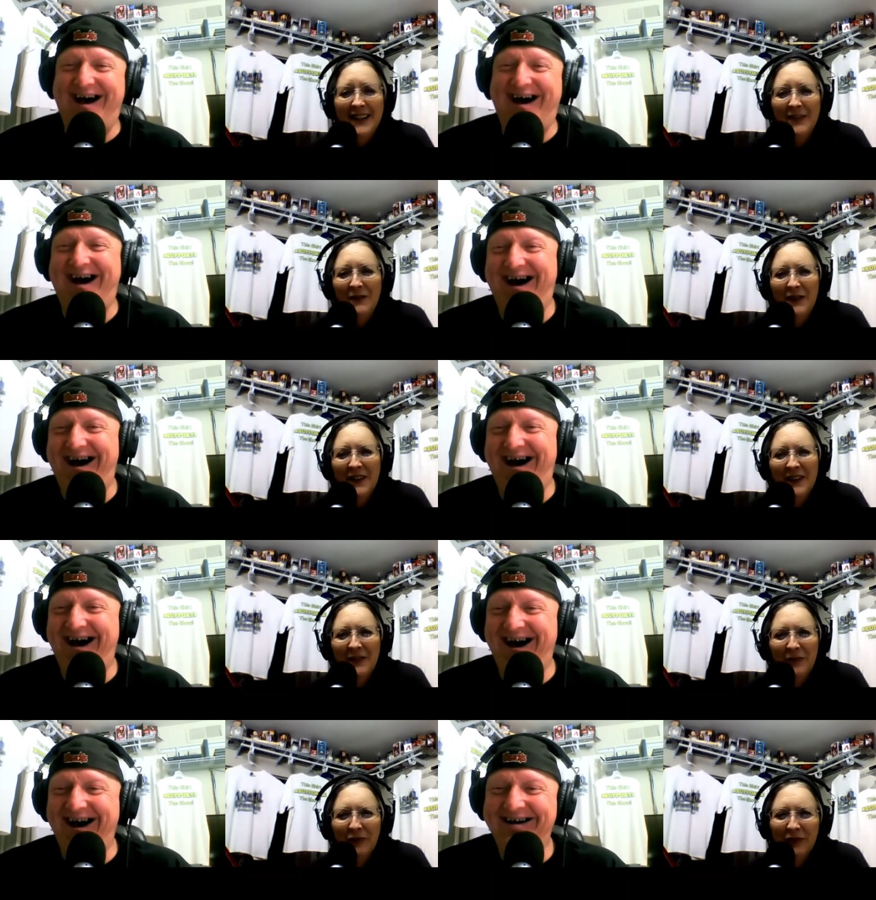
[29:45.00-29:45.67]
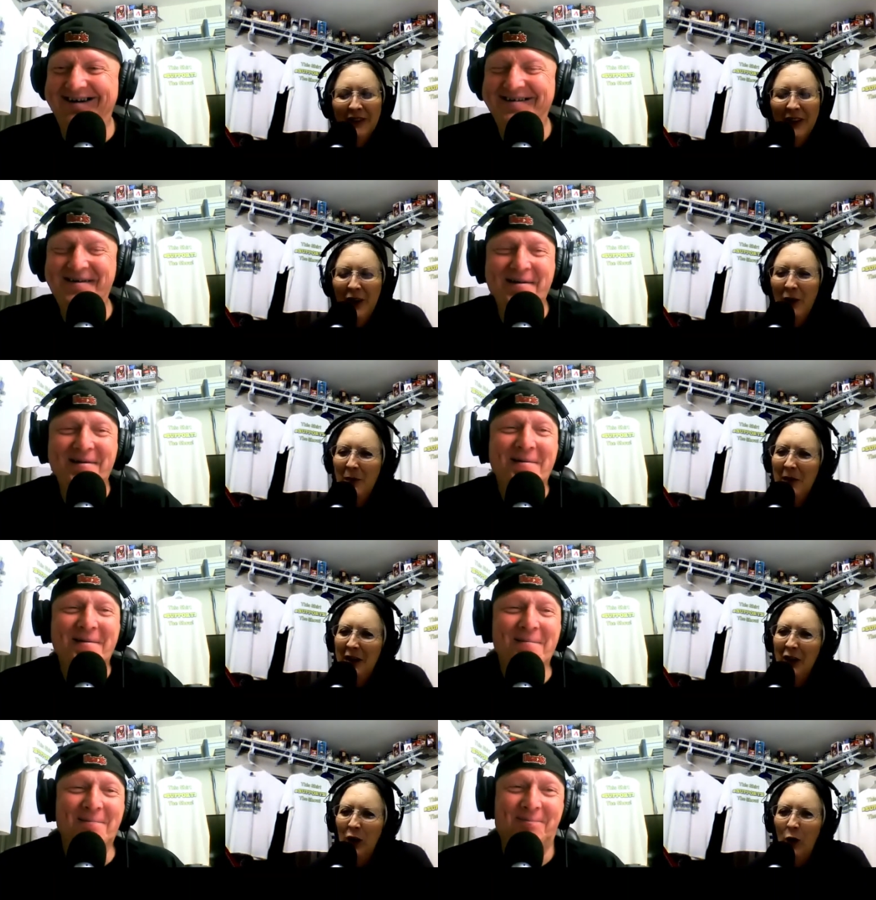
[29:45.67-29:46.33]
Speaker 1: oh my
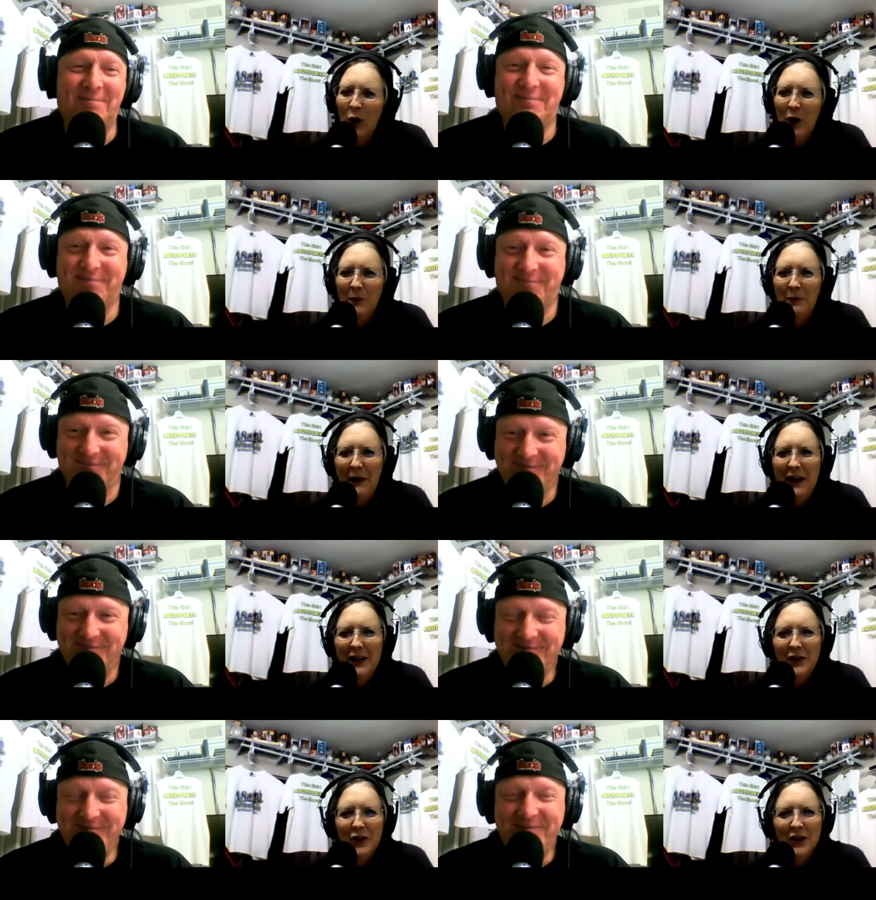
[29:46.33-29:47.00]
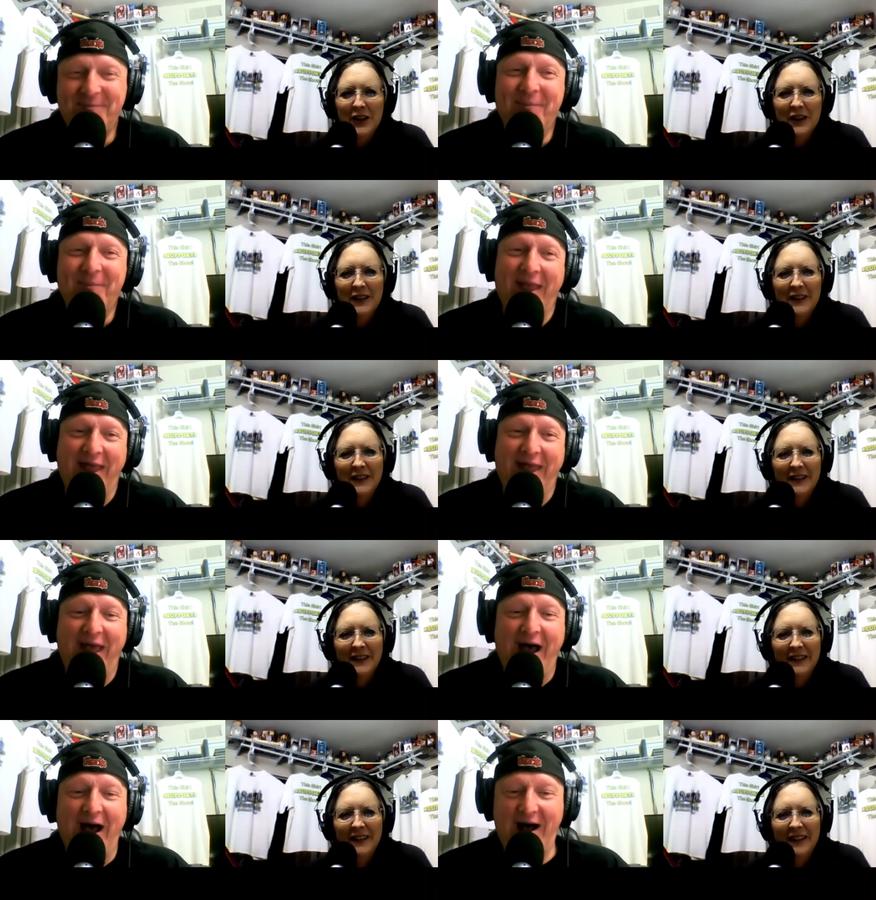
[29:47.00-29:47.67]
lord, Patrick.
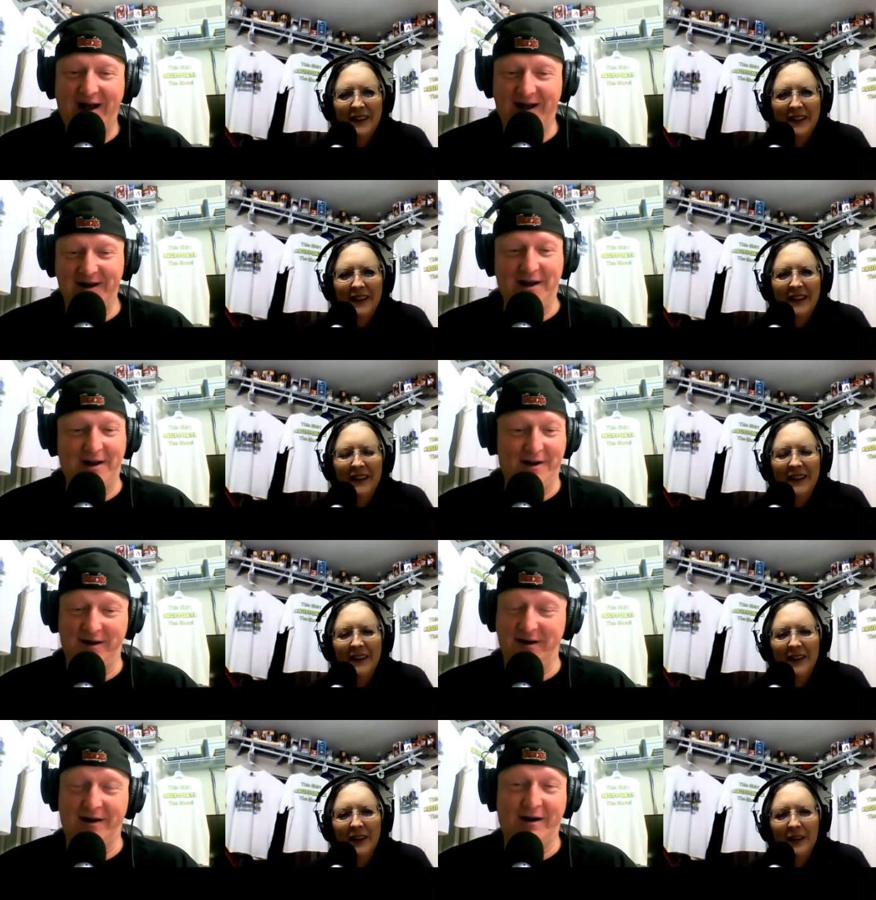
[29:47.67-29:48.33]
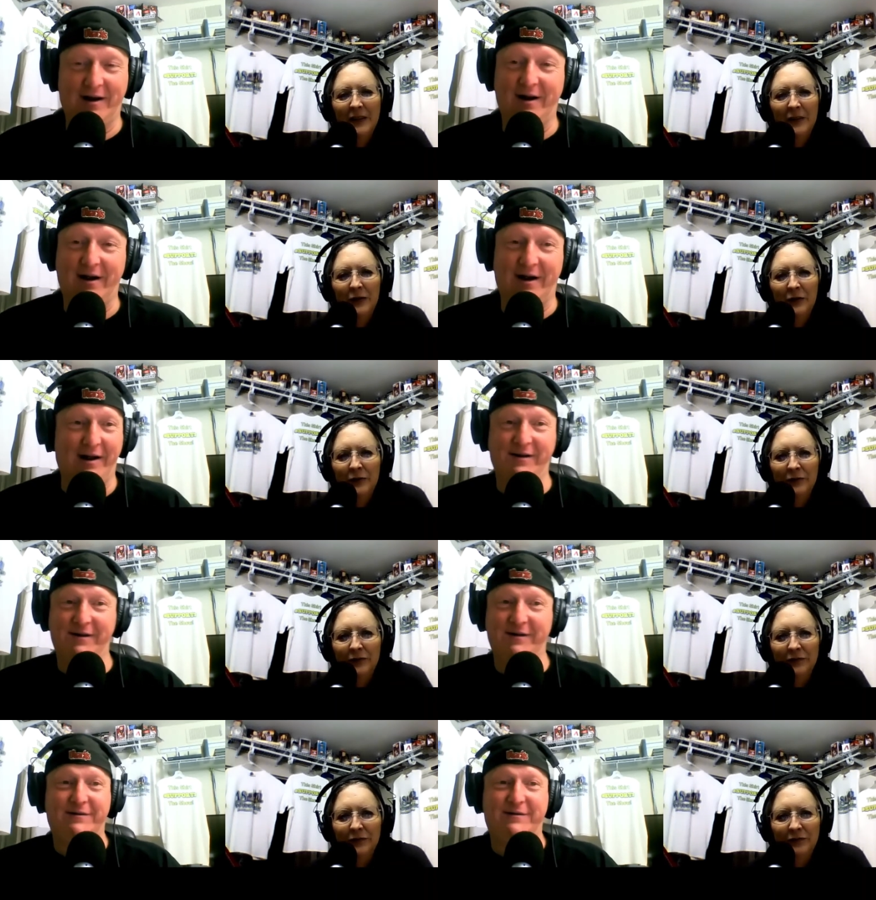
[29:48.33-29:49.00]
Speaker 2: I I uh,
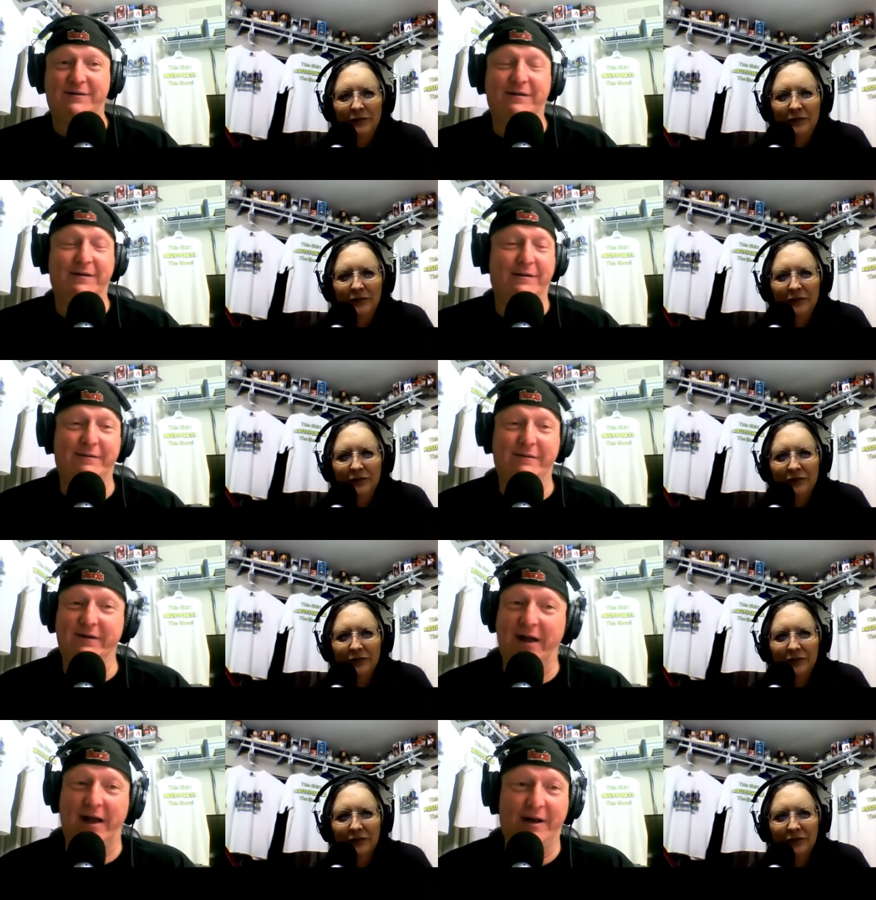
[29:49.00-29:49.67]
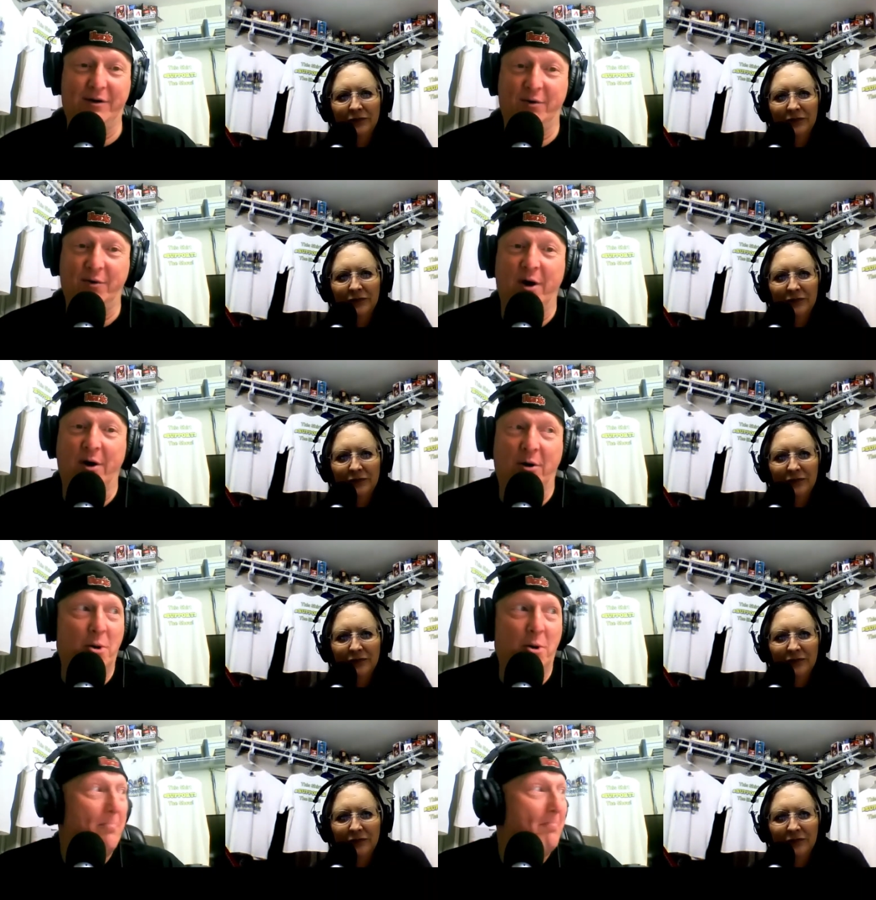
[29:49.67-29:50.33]
I don't know.